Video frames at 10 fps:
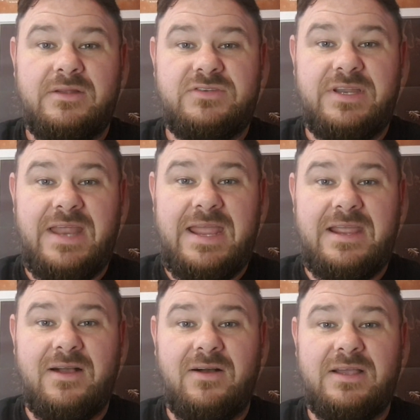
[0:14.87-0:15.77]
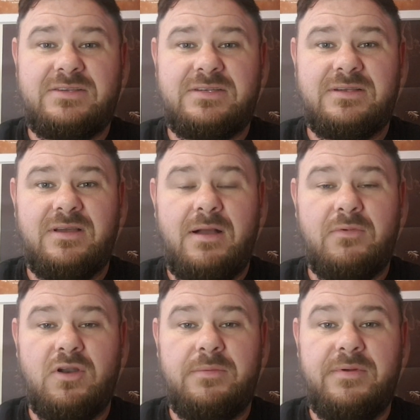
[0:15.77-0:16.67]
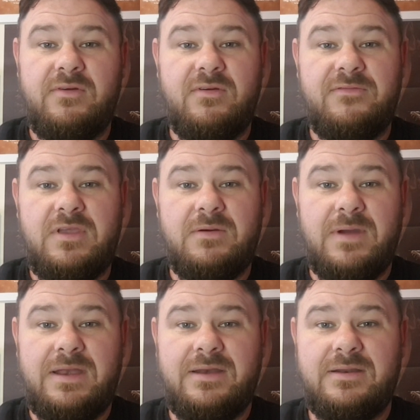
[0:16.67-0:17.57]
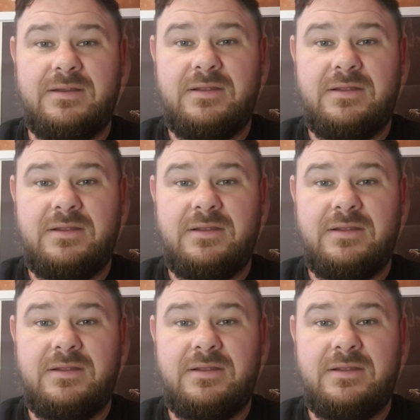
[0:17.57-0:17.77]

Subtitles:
today guys, I'm going to be reviewing